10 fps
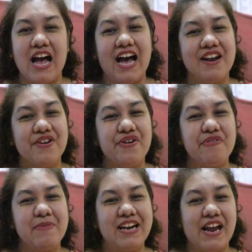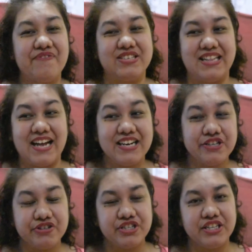I don't know if my life is that
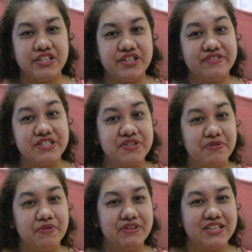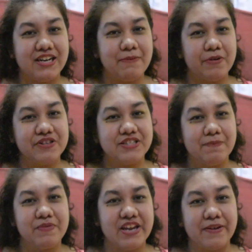interesting to do a story time on
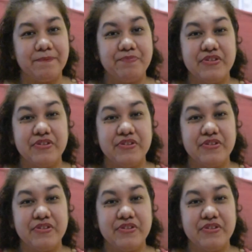something,